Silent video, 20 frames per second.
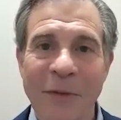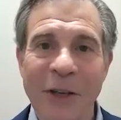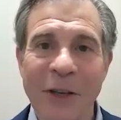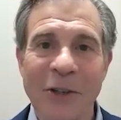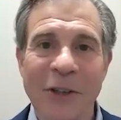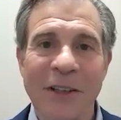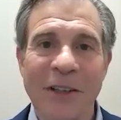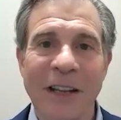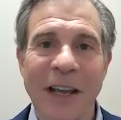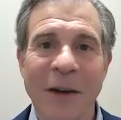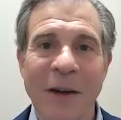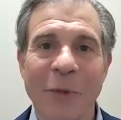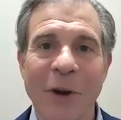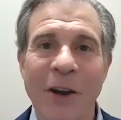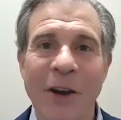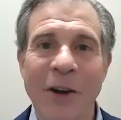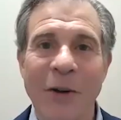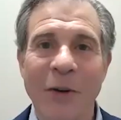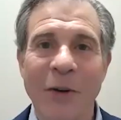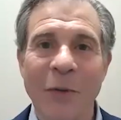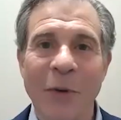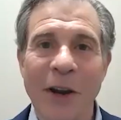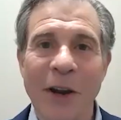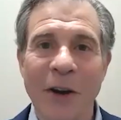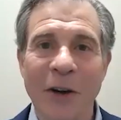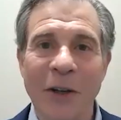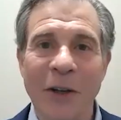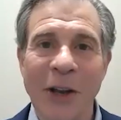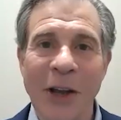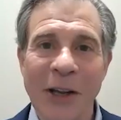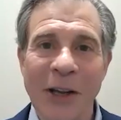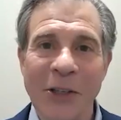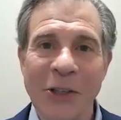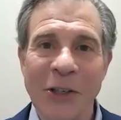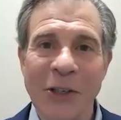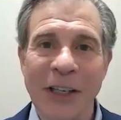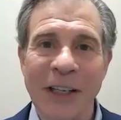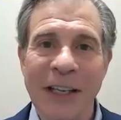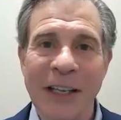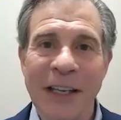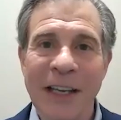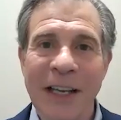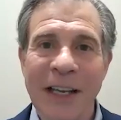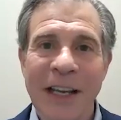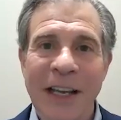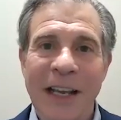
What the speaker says: division that we are launching.